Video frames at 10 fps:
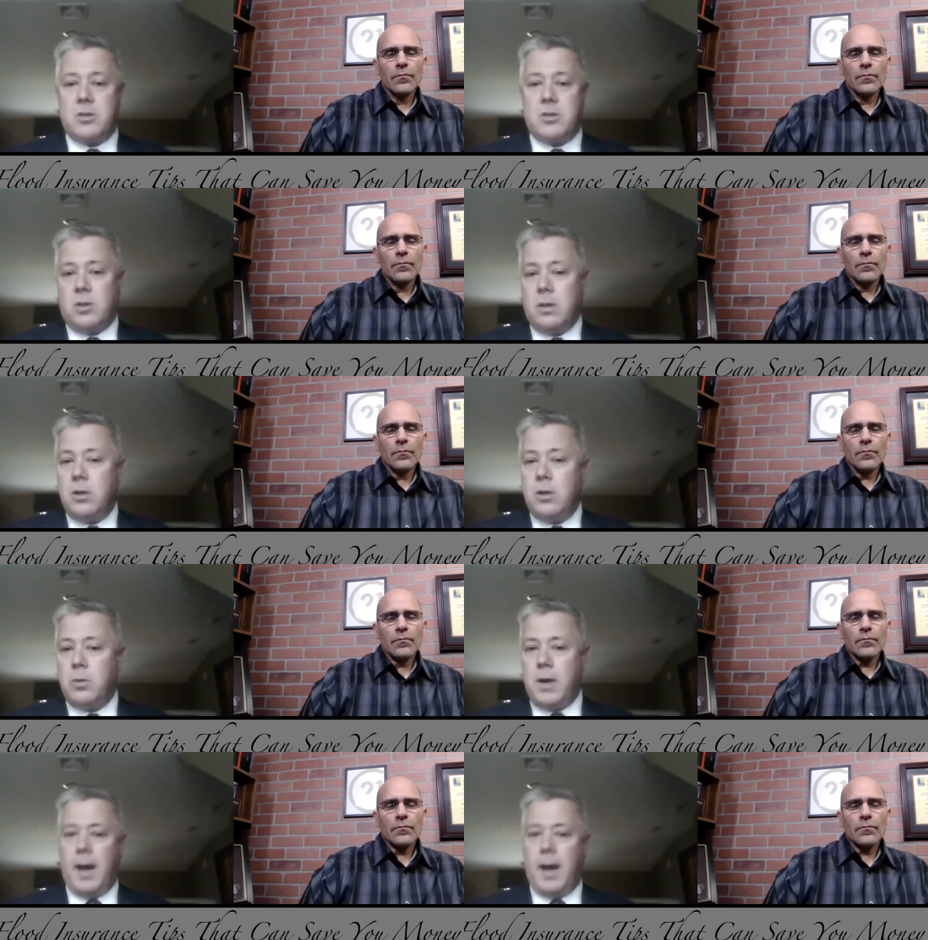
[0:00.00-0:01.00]
Speaker 1: little bit
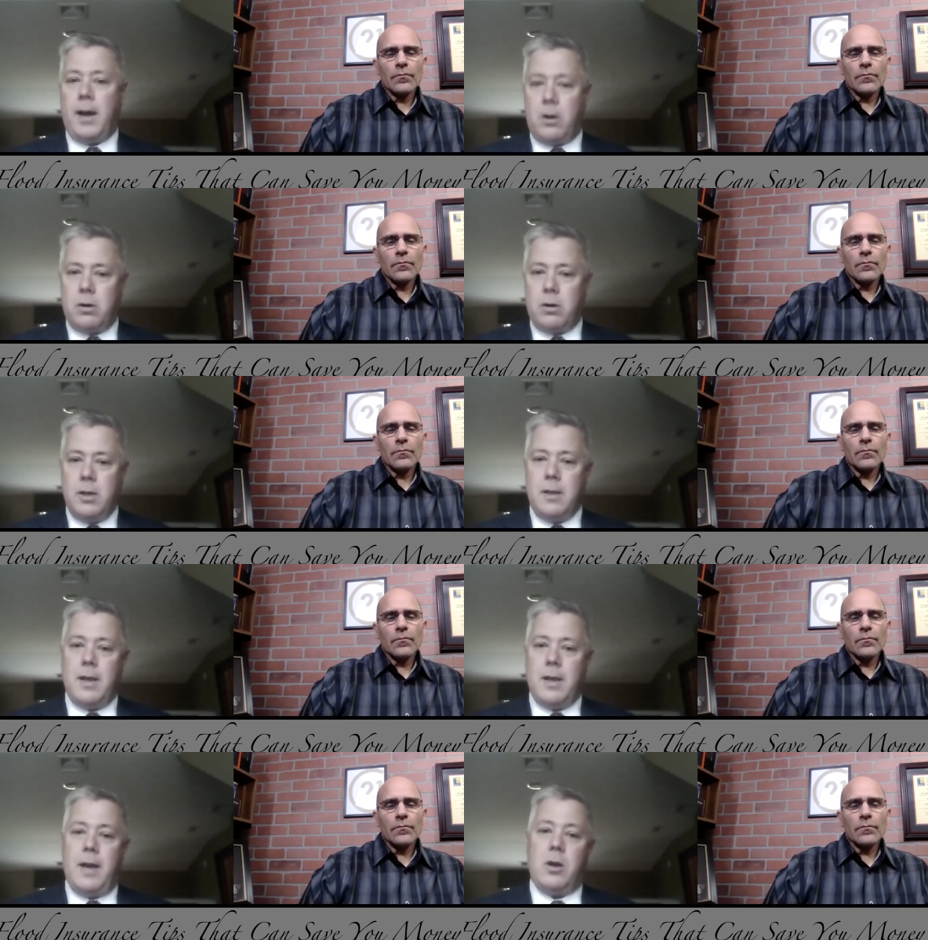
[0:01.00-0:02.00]
higher and
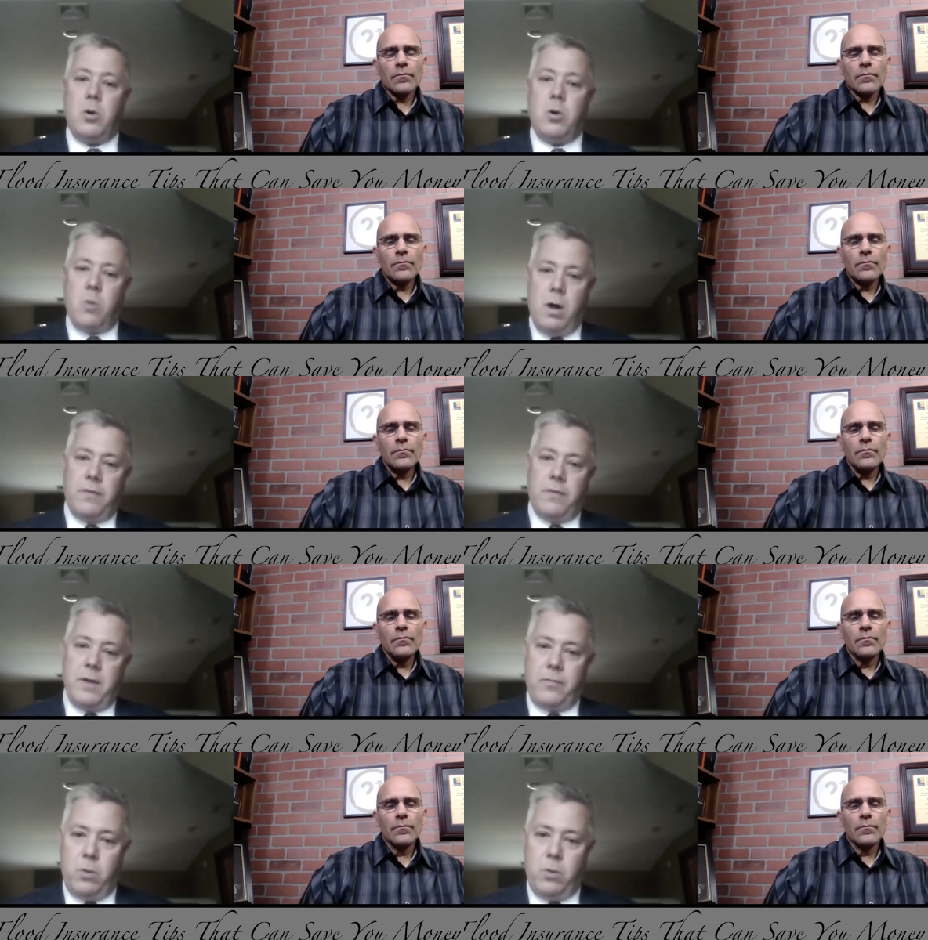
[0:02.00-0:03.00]
it could qualify
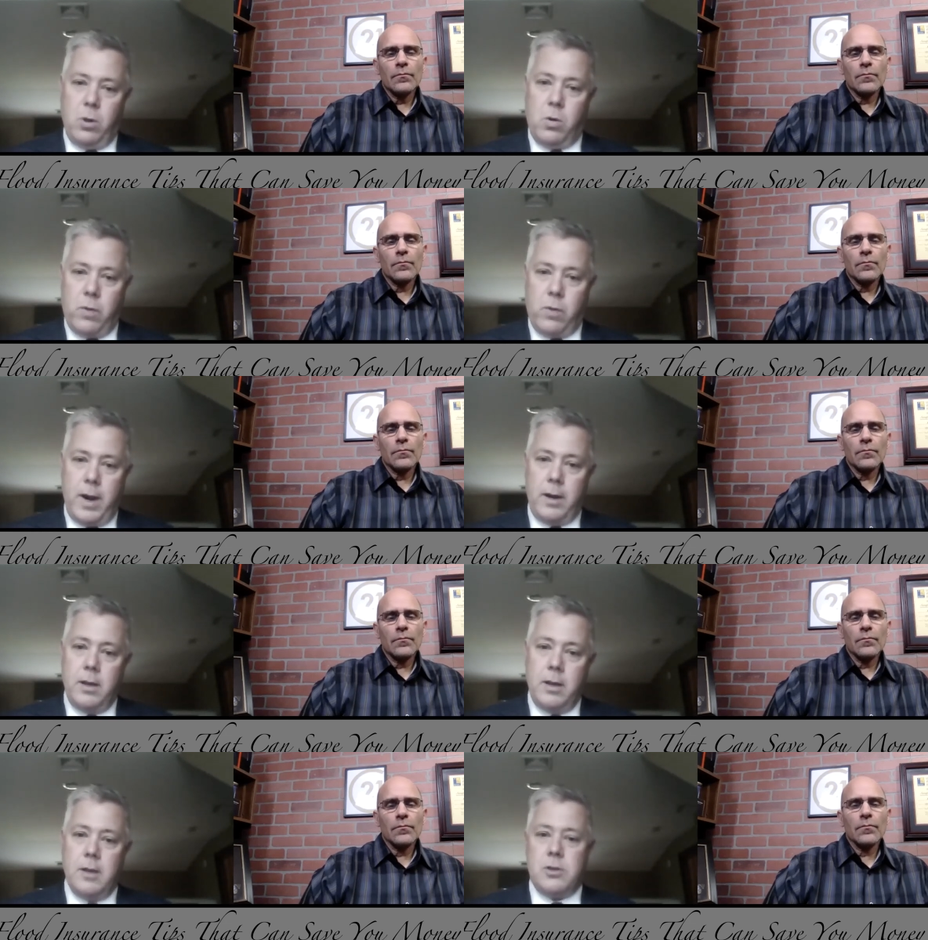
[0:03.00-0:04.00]
for a lower rate.
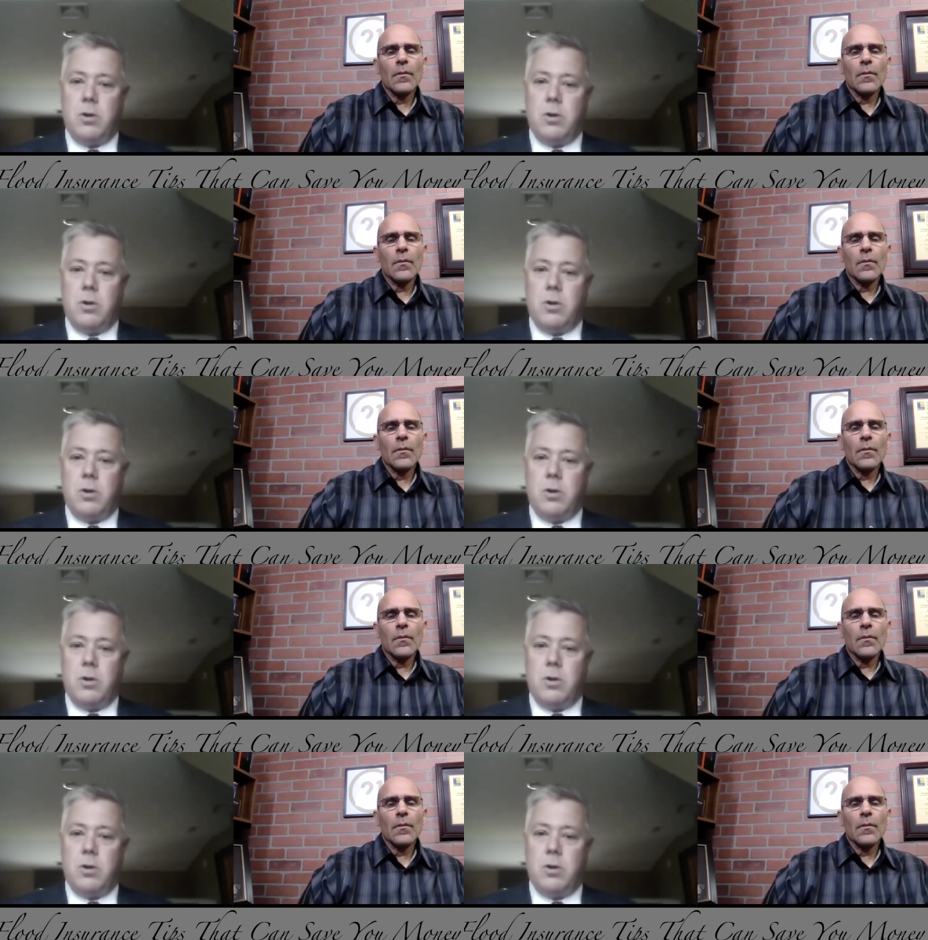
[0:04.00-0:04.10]
So